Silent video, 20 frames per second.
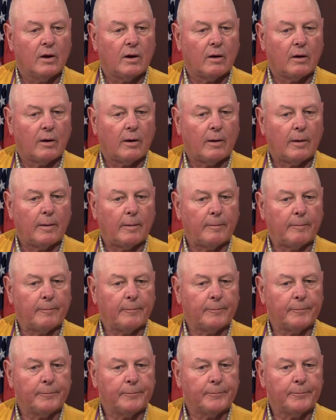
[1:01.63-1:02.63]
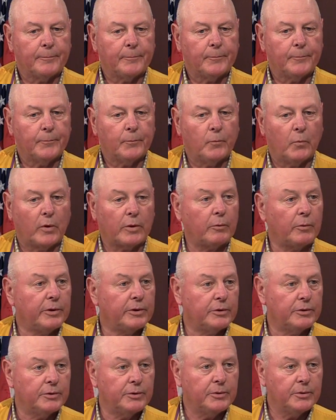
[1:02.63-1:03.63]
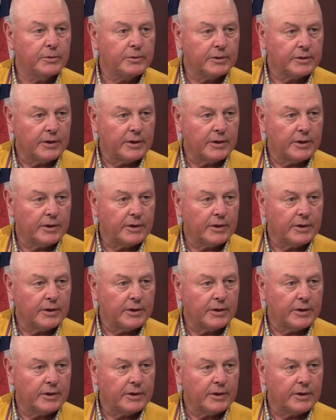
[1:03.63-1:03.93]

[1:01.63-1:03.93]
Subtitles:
What do we do in